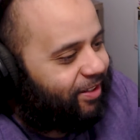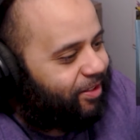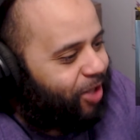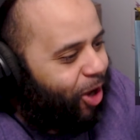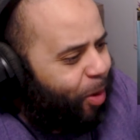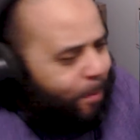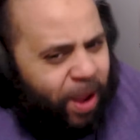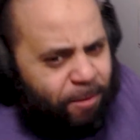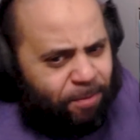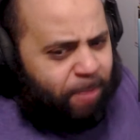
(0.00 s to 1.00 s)
Yo,
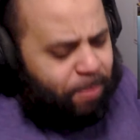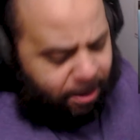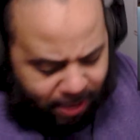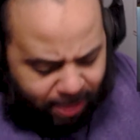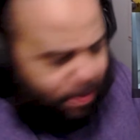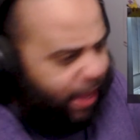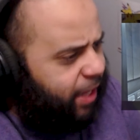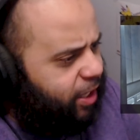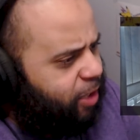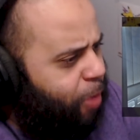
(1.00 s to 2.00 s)
beep, beep, beep, beep,
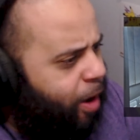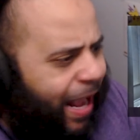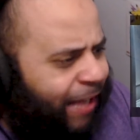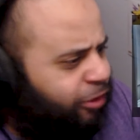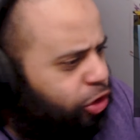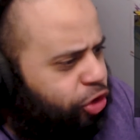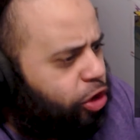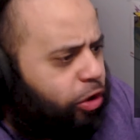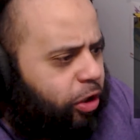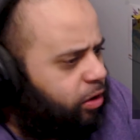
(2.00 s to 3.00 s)
beep. Come on, I got the
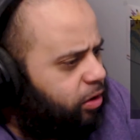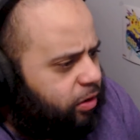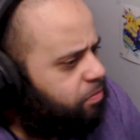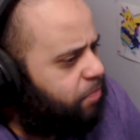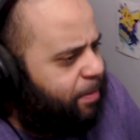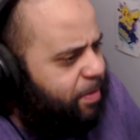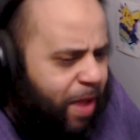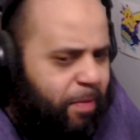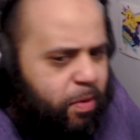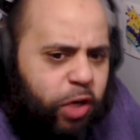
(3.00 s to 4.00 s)
controller. Maybe
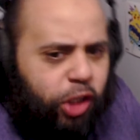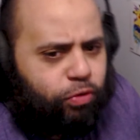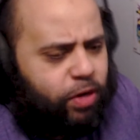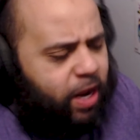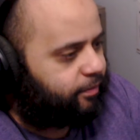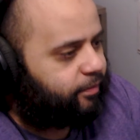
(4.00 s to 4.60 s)
we're going to do that.